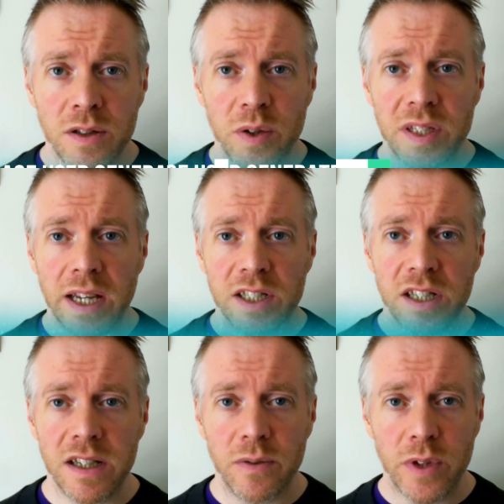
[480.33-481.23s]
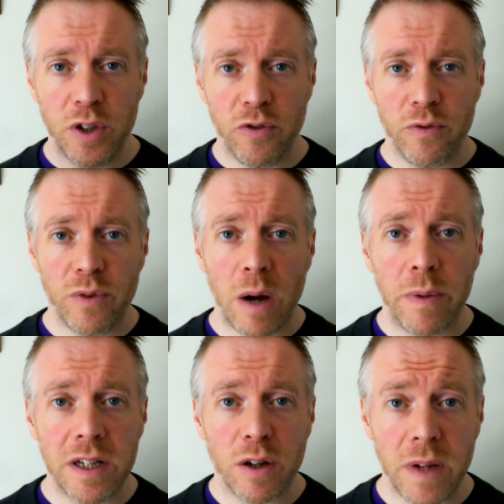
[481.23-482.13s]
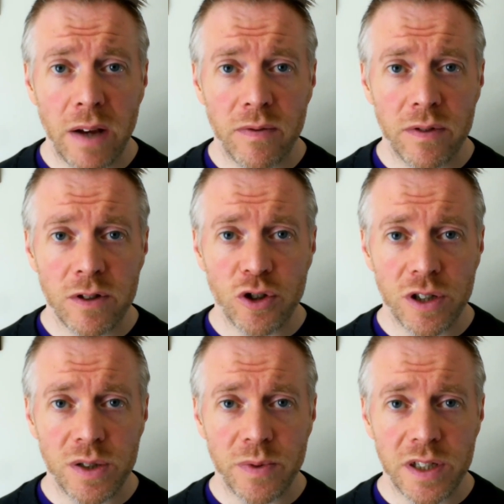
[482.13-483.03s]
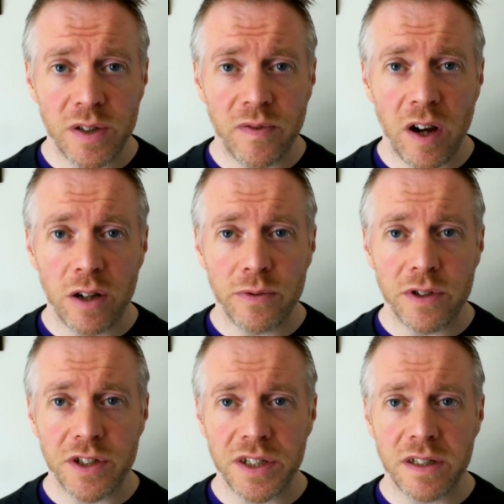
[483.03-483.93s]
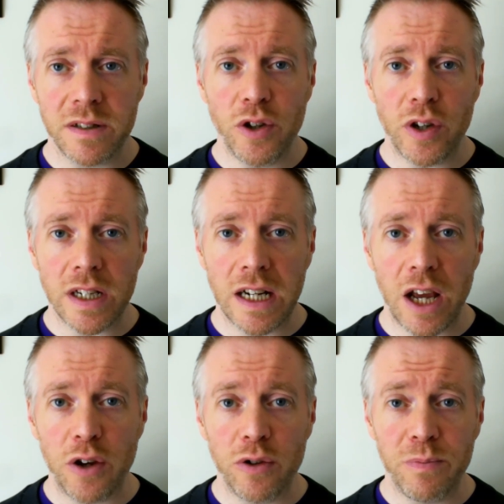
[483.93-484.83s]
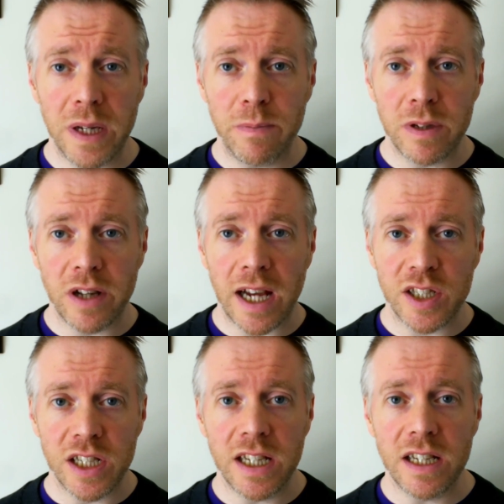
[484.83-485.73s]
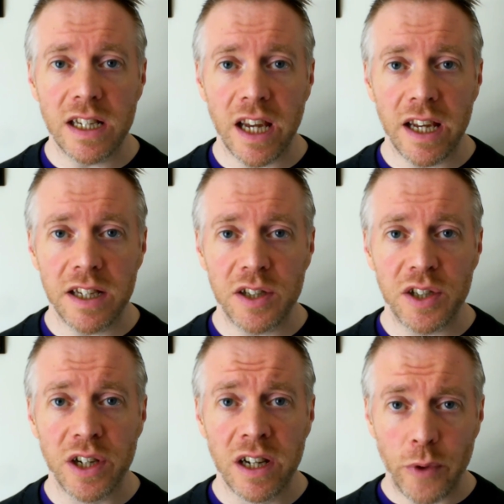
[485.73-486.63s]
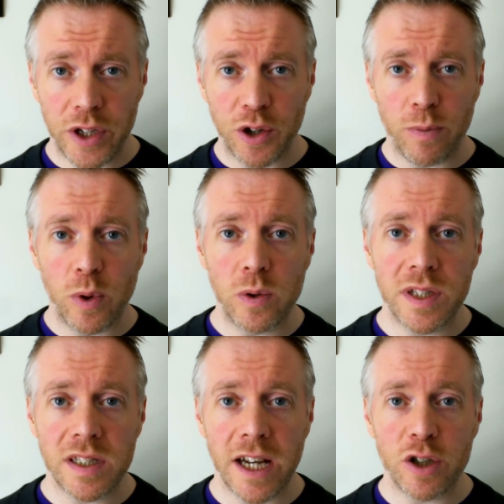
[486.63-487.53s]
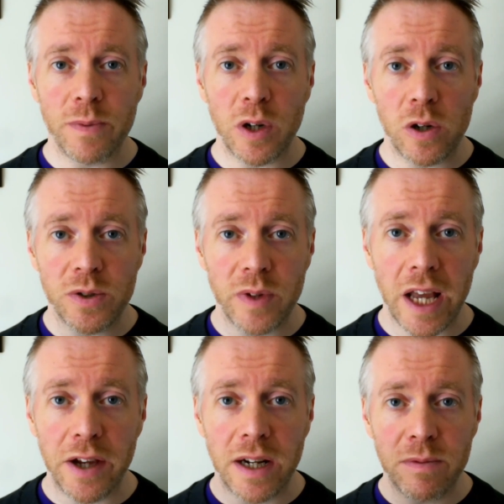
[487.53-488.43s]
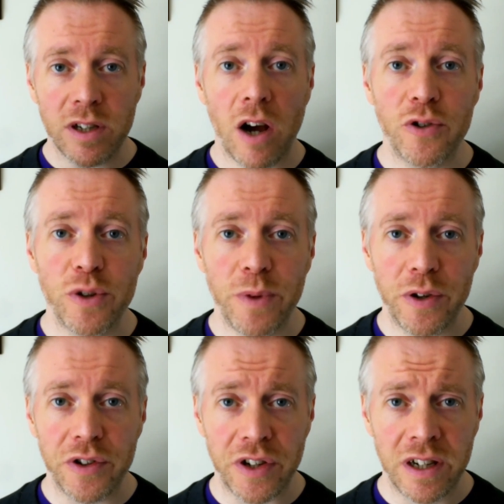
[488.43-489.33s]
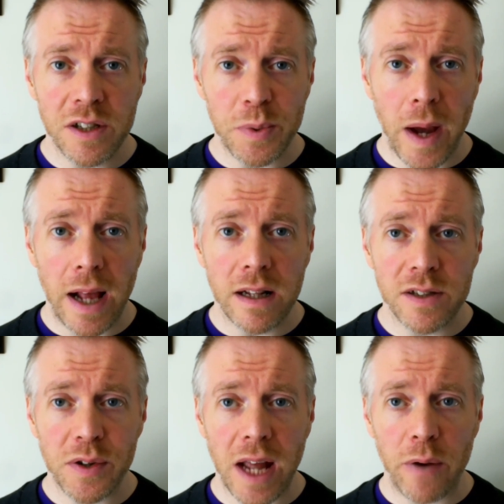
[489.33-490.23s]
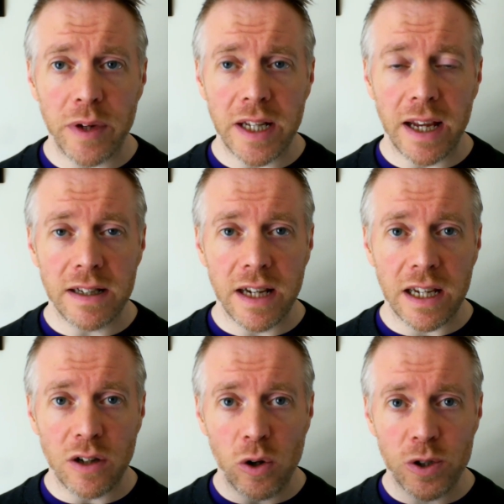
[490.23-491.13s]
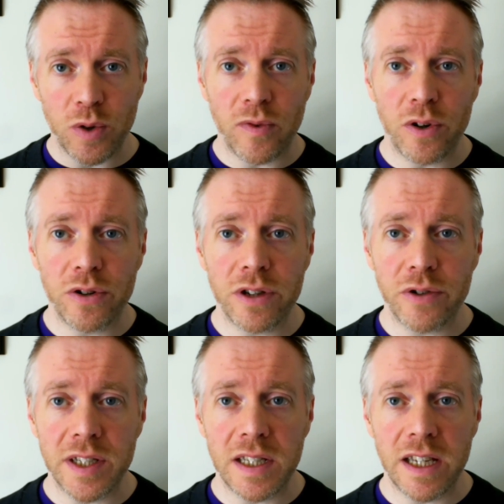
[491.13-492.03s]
So essentially, when you are building up a level of trust with your followers, you can allow people to actually engage with your posts, etc., but also allow them to contribute as well. So that way then it can also further increase